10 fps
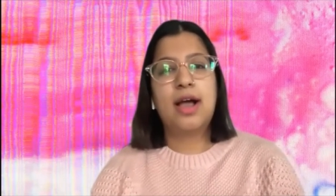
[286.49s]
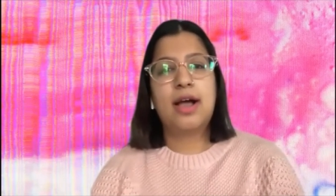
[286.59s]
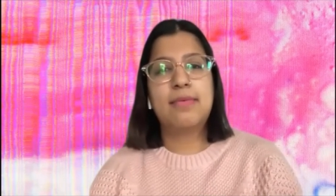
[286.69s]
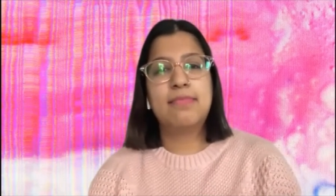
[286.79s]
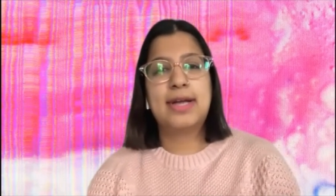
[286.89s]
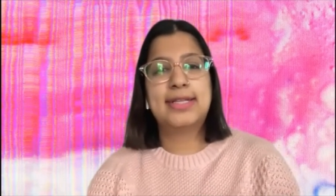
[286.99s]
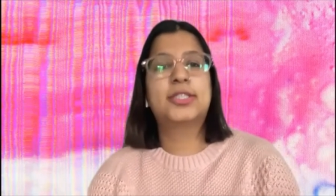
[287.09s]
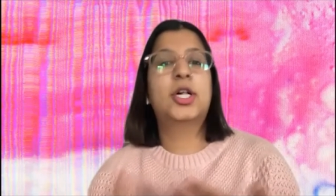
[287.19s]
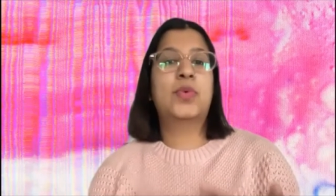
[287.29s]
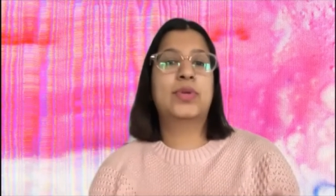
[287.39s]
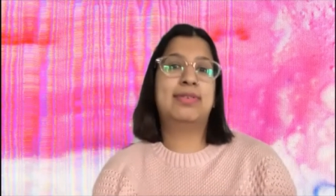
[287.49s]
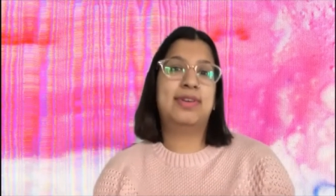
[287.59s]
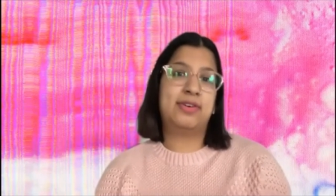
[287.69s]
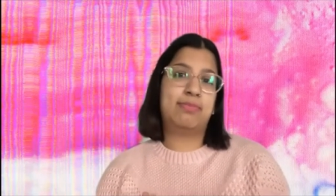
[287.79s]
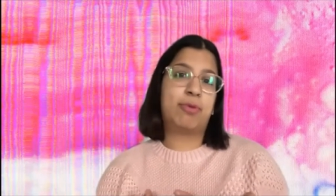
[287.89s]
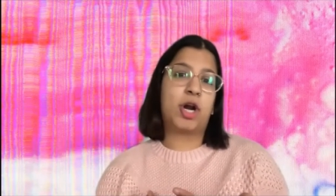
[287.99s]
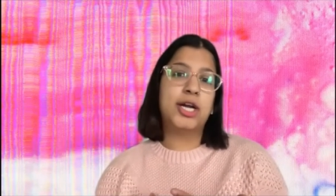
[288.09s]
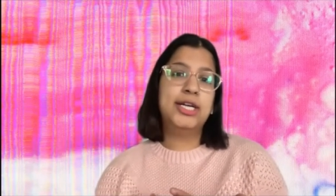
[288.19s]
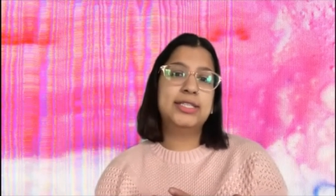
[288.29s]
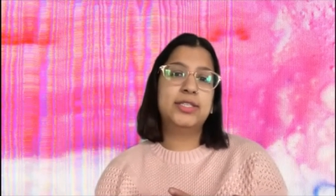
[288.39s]
And that's always my favorite
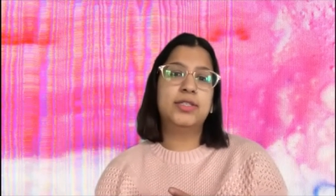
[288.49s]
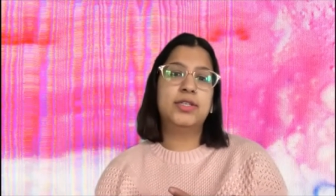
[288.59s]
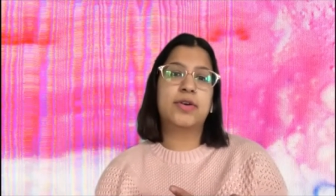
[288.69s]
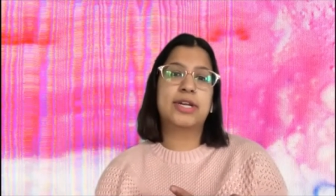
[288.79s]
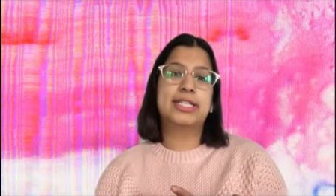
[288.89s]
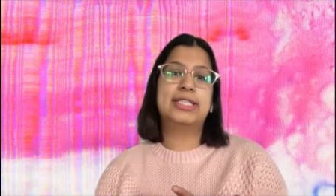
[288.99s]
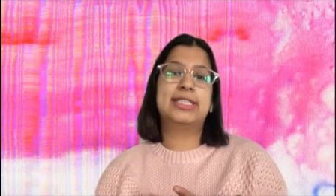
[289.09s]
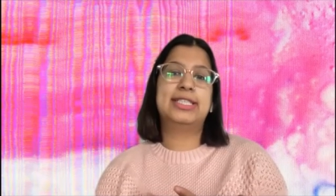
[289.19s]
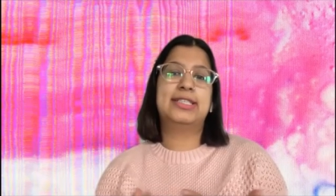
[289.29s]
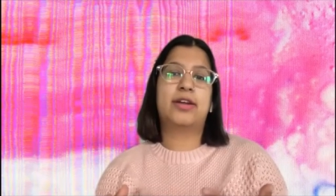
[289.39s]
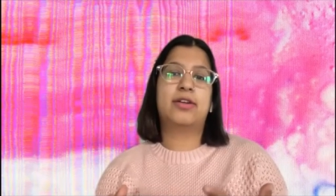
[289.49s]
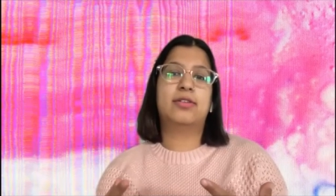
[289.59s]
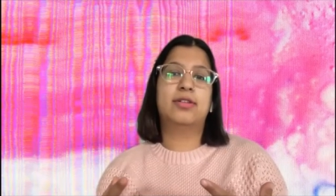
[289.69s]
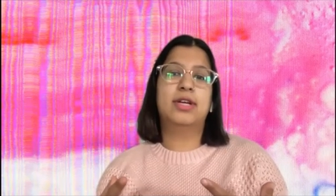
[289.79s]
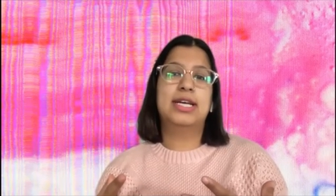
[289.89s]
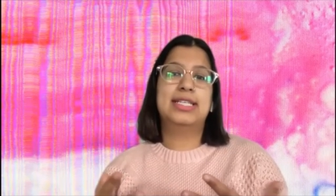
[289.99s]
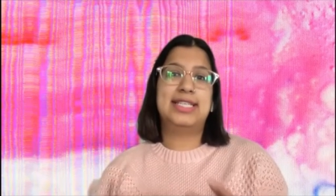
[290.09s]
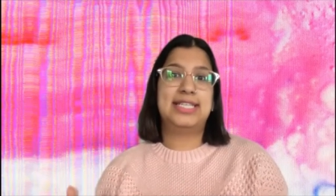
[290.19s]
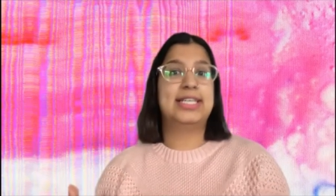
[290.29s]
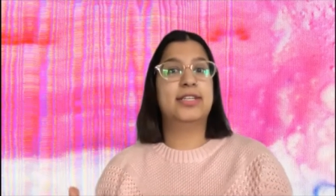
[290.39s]
part, to notice these subtle
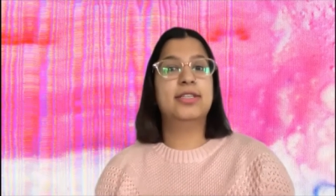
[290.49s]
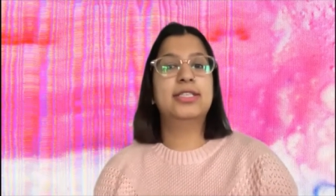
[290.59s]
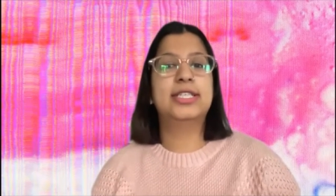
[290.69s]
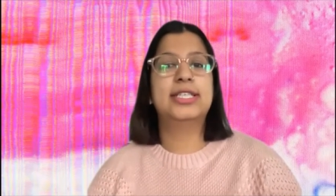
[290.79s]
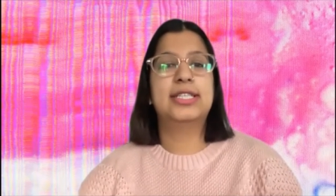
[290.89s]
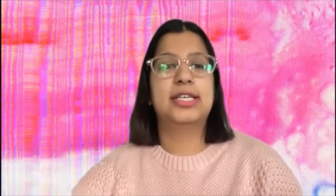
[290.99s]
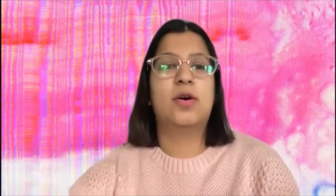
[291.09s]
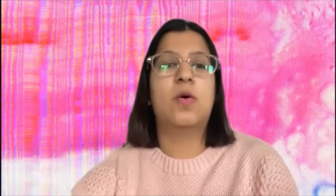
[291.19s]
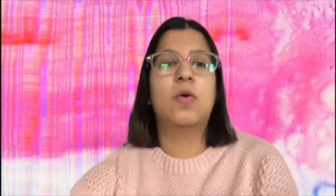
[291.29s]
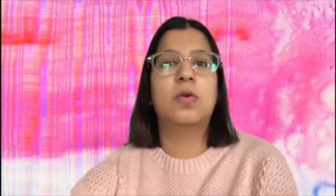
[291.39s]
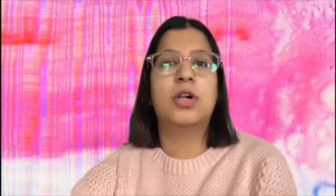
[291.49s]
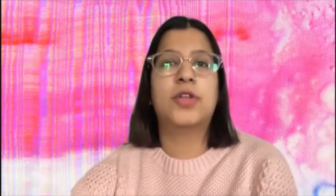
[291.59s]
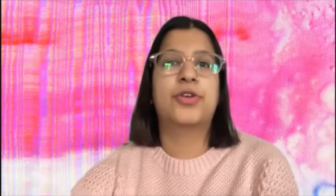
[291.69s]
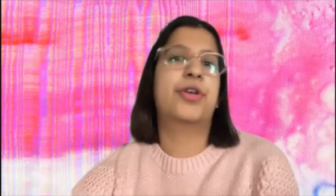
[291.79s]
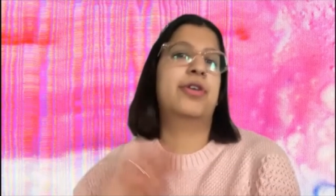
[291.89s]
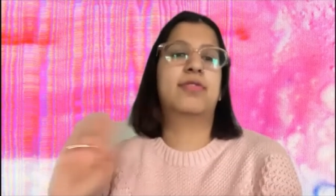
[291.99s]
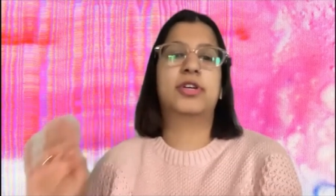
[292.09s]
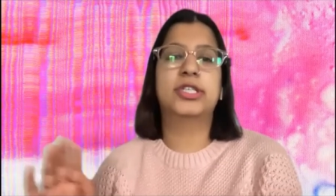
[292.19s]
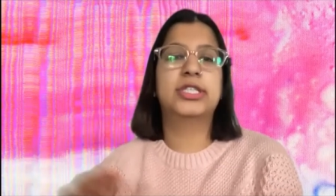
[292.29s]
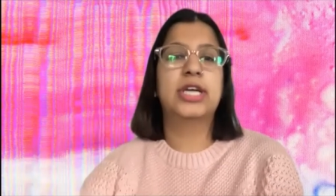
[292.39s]
details. It's like a whole other
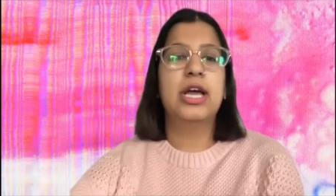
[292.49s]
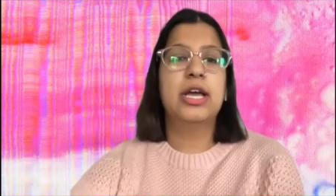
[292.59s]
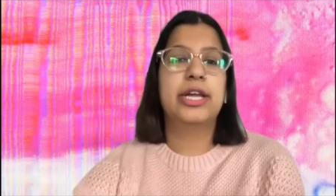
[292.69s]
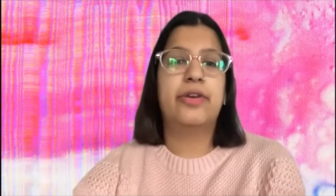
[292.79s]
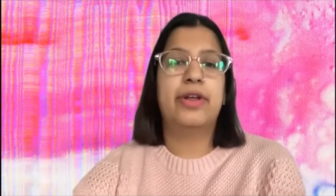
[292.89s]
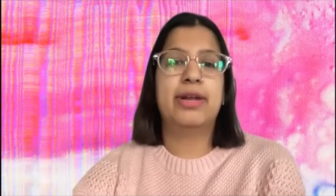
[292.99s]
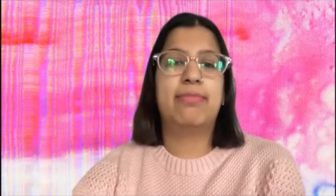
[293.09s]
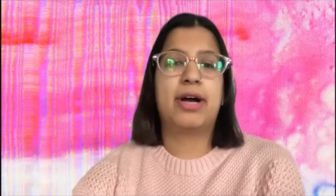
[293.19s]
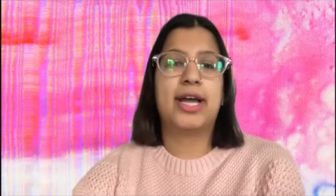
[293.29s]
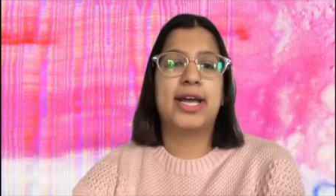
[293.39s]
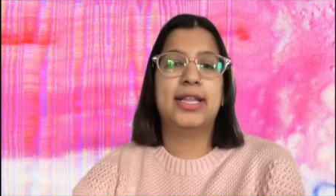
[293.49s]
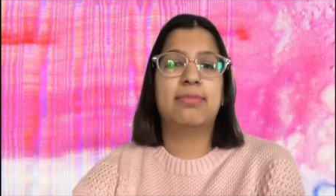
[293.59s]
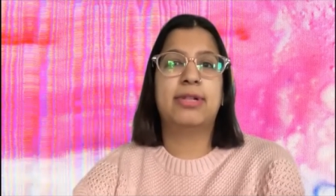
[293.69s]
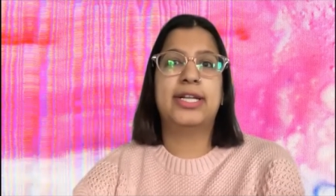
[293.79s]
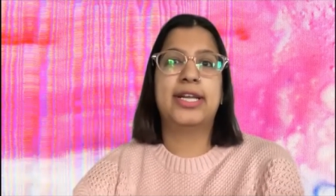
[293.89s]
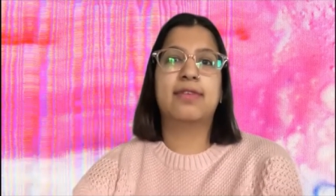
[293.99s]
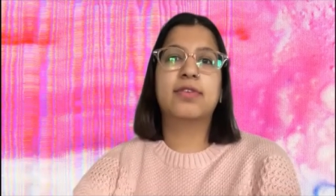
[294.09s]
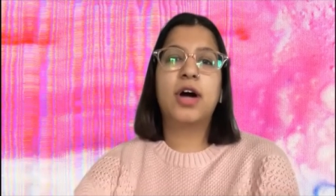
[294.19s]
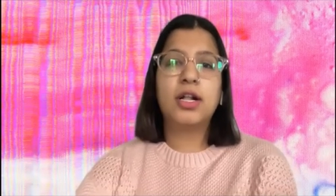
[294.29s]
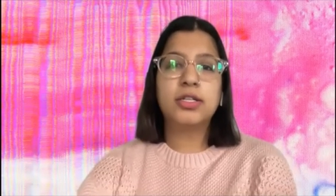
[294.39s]
universe created by the blending of
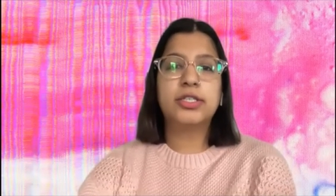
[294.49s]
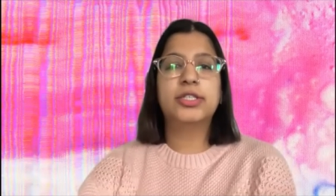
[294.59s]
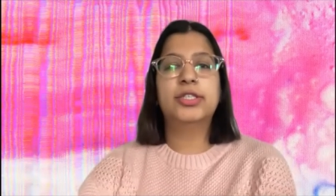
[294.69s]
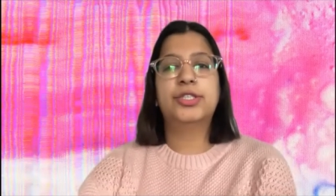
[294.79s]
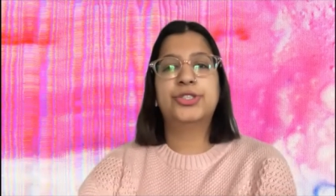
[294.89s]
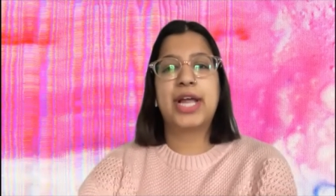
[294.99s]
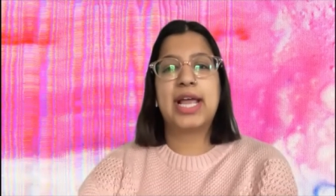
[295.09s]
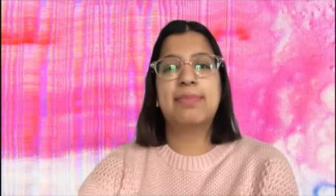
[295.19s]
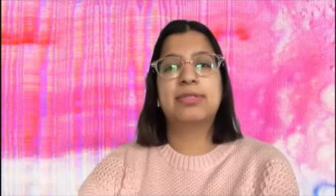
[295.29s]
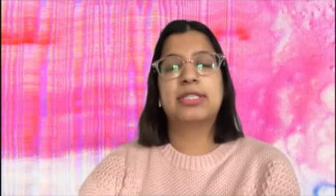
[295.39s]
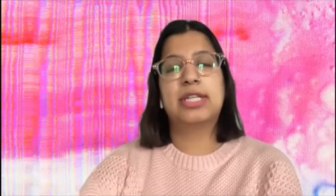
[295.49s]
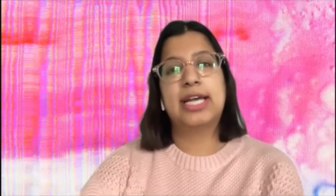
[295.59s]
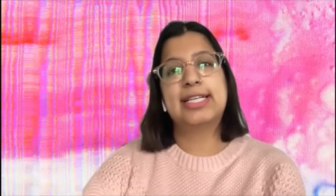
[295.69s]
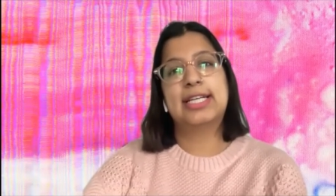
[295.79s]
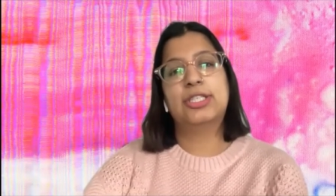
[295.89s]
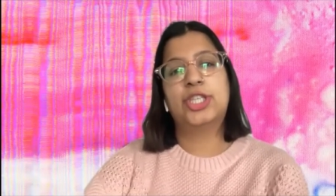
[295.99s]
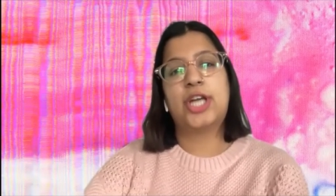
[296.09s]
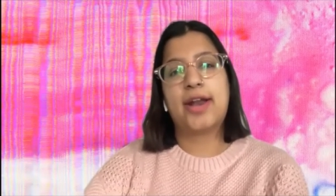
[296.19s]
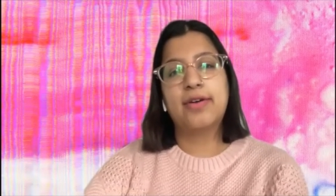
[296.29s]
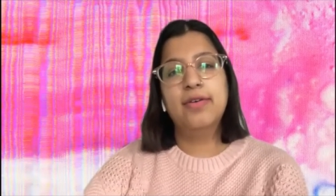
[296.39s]
colors, shapes, light, and
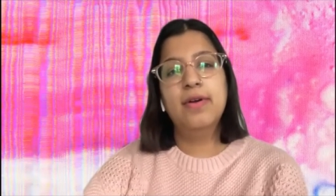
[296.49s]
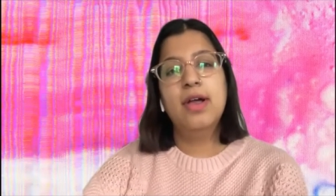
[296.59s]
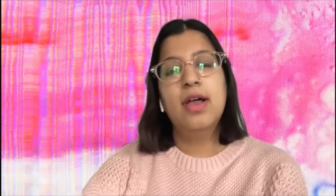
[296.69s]
shadow.